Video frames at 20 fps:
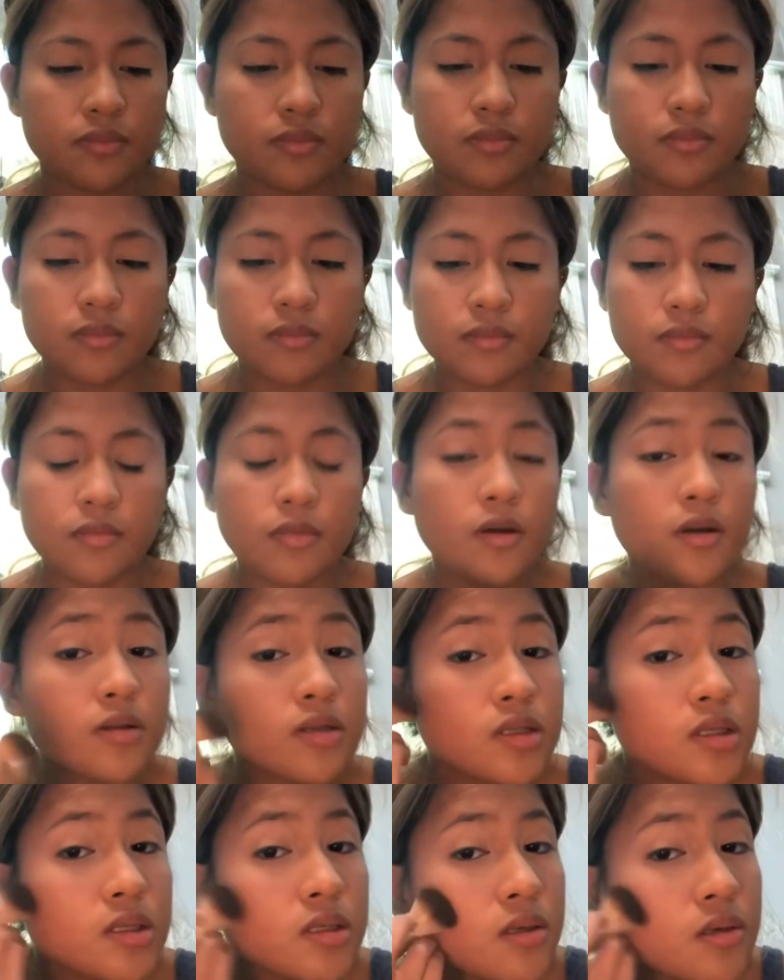And
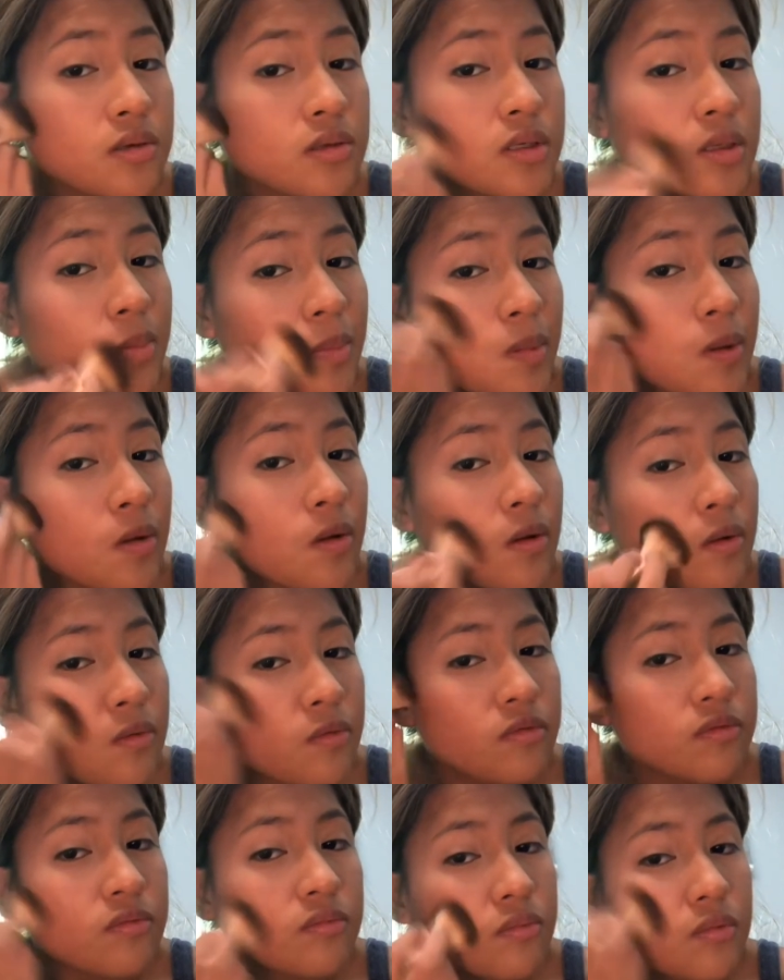bronzer goes above
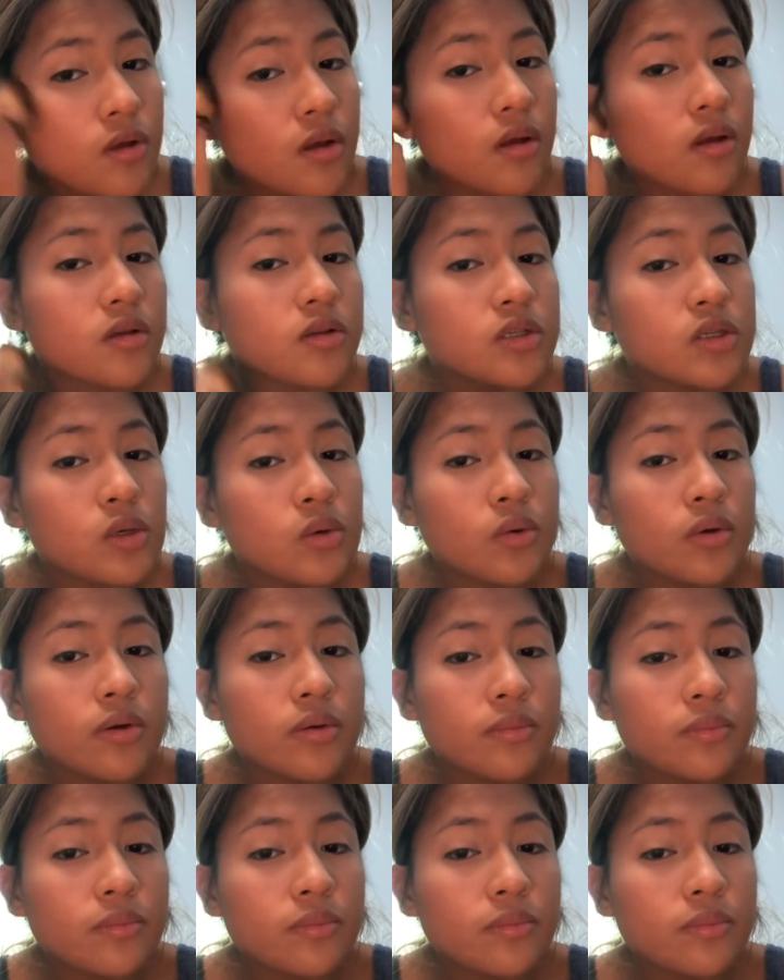contour.